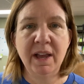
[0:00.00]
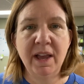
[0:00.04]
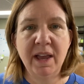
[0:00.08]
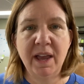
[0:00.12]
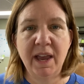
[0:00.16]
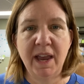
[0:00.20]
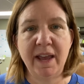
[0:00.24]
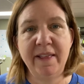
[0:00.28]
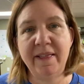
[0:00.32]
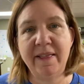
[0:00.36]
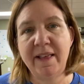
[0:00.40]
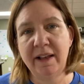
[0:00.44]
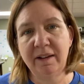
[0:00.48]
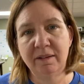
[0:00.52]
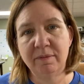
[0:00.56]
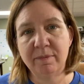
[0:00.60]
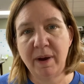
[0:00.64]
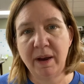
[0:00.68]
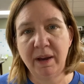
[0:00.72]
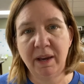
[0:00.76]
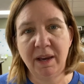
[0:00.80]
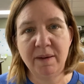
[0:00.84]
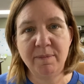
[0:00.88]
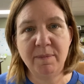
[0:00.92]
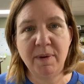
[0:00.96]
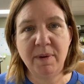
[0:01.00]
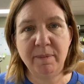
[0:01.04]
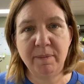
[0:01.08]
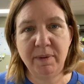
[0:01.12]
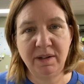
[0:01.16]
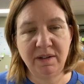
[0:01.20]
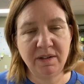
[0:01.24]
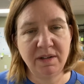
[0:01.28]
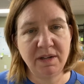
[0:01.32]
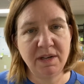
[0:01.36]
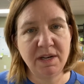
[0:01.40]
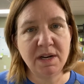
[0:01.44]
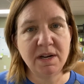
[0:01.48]
And that's my commitment
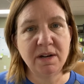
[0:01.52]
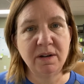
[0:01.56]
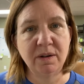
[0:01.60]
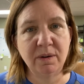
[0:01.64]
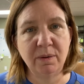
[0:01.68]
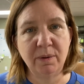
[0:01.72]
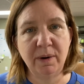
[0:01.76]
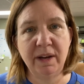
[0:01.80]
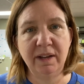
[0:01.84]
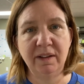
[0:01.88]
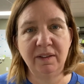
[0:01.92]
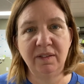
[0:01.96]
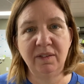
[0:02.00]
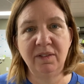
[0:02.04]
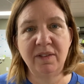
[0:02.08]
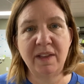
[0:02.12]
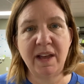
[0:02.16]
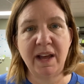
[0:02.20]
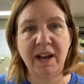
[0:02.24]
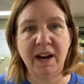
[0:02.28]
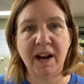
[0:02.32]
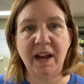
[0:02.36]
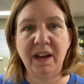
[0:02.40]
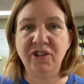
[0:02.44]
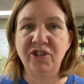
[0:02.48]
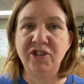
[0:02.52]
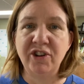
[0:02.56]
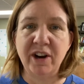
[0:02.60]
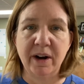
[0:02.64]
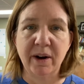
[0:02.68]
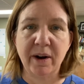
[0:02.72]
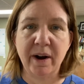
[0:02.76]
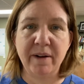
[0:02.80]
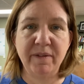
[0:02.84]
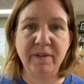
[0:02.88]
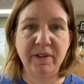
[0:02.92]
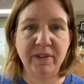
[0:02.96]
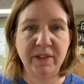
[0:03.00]
to you, is that I share
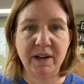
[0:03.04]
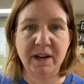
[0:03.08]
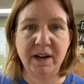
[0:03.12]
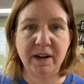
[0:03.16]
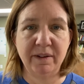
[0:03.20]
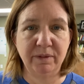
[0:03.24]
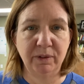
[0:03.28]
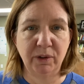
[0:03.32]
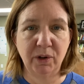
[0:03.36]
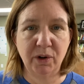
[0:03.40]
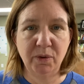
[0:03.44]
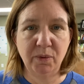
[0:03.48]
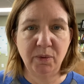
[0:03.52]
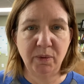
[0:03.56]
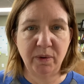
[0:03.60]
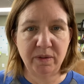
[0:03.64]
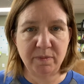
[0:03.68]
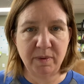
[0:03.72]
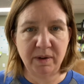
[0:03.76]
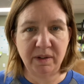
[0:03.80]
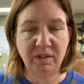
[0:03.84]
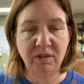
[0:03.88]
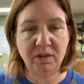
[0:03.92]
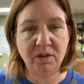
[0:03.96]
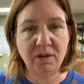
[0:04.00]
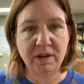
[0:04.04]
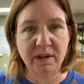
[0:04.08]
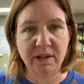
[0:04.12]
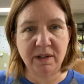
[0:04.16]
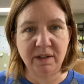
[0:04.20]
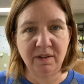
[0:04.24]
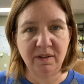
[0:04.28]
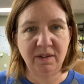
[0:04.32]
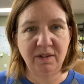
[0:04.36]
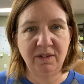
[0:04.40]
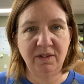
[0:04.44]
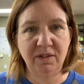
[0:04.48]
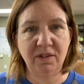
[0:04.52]
everything I've learned with my
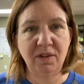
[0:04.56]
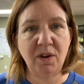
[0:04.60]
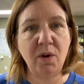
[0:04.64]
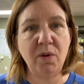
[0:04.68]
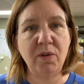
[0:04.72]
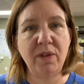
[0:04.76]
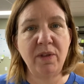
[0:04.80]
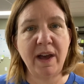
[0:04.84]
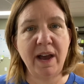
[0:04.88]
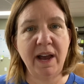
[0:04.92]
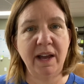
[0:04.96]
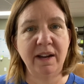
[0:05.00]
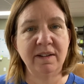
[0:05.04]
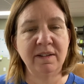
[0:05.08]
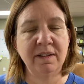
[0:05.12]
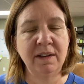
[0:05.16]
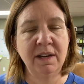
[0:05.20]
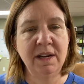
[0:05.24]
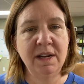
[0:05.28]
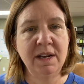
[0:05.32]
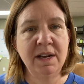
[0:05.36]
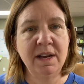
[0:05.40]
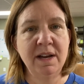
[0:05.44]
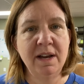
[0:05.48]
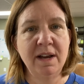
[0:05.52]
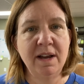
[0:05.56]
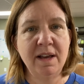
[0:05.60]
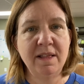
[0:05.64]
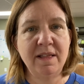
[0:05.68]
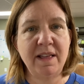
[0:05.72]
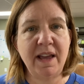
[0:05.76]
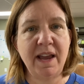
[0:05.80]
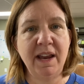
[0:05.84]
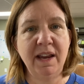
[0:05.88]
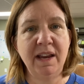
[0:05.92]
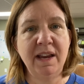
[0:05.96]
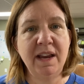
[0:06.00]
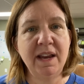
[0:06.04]
students so that
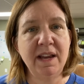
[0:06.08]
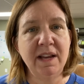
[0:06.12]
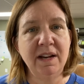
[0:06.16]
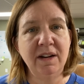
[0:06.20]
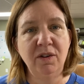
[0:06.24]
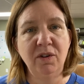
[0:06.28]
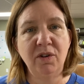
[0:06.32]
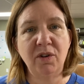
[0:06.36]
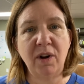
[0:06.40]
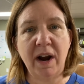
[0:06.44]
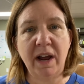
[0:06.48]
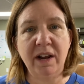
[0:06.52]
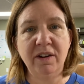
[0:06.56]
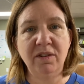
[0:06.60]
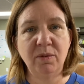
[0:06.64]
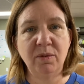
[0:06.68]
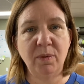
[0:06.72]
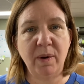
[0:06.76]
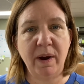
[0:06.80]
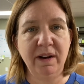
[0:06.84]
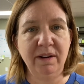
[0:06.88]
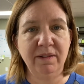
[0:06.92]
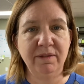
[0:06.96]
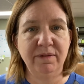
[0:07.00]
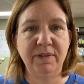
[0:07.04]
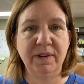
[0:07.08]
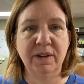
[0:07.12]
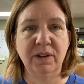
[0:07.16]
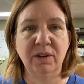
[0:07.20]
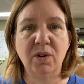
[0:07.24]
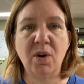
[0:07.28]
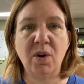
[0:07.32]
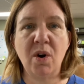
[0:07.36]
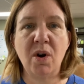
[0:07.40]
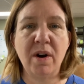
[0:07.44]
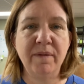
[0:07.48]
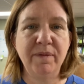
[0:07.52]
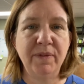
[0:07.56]
they can graduate and feel
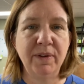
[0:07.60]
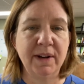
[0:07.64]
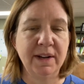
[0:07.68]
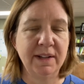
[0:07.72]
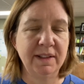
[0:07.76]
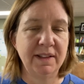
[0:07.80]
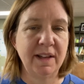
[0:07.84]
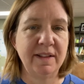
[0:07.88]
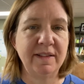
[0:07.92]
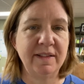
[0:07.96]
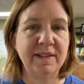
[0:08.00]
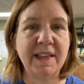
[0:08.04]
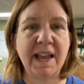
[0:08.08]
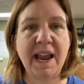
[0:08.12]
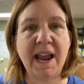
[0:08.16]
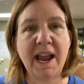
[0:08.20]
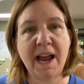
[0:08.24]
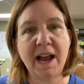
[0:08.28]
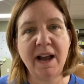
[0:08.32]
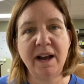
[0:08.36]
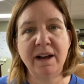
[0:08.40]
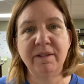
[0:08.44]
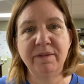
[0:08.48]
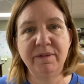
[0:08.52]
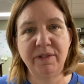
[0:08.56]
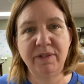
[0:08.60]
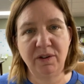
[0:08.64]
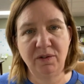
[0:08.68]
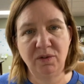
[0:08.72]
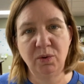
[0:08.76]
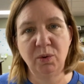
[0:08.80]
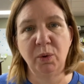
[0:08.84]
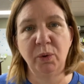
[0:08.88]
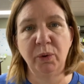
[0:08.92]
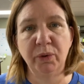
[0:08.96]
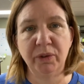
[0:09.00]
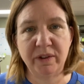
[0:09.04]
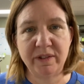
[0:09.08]
confident that they have the
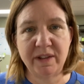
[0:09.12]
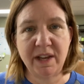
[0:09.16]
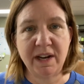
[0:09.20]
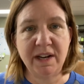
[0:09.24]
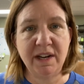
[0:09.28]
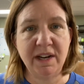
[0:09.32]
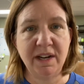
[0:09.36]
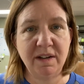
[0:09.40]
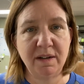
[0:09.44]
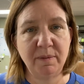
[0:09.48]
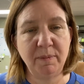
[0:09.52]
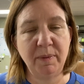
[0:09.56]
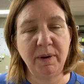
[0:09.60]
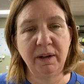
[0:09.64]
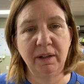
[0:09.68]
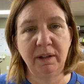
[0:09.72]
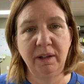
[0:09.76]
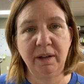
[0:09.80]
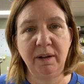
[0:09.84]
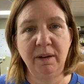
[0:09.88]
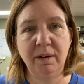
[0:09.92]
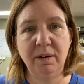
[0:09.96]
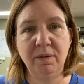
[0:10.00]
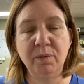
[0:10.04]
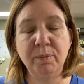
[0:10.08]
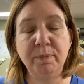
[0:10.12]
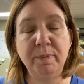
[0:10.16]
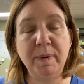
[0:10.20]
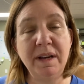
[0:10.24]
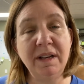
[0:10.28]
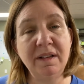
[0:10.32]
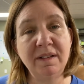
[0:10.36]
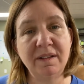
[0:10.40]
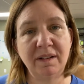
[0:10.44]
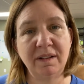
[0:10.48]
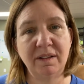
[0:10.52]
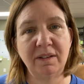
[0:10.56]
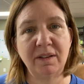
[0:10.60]
tools that they need to be
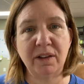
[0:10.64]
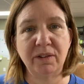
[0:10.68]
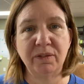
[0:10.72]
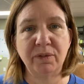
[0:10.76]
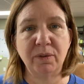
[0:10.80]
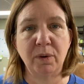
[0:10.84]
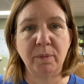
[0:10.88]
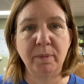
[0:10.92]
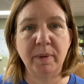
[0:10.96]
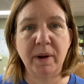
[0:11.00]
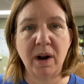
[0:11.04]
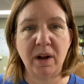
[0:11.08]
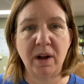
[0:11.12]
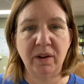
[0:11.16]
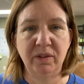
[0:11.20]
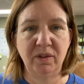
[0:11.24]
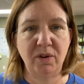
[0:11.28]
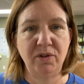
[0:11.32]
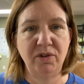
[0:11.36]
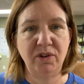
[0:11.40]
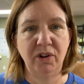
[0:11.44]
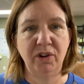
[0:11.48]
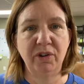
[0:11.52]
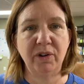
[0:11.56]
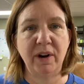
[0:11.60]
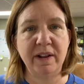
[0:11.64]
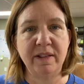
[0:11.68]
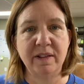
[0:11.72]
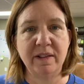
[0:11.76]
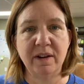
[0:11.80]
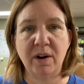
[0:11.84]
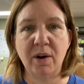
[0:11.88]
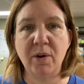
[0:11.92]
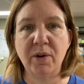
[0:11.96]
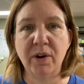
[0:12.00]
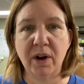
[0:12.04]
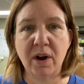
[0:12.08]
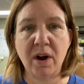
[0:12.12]
successful, but also to create their
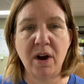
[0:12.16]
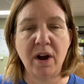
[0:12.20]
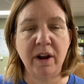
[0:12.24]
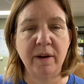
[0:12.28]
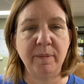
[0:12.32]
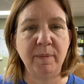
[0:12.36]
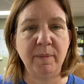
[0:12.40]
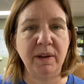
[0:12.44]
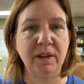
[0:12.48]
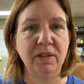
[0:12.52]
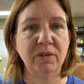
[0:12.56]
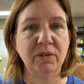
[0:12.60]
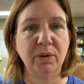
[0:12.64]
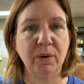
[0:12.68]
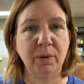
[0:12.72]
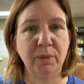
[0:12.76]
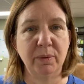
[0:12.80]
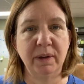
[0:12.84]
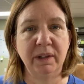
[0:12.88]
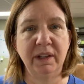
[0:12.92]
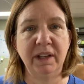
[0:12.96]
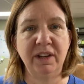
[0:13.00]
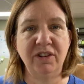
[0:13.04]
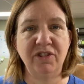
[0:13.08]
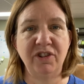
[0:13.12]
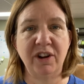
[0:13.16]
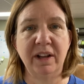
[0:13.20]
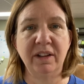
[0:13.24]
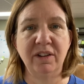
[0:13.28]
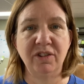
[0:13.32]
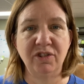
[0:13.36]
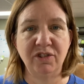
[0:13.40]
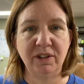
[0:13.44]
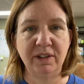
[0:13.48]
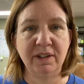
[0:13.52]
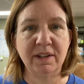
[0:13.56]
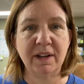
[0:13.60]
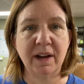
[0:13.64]
own economy through a really
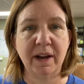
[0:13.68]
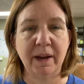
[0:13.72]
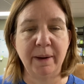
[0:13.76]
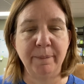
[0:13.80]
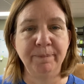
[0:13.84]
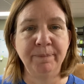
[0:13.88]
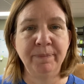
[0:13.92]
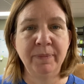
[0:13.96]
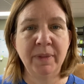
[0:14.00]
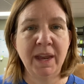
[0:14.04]
challenging time.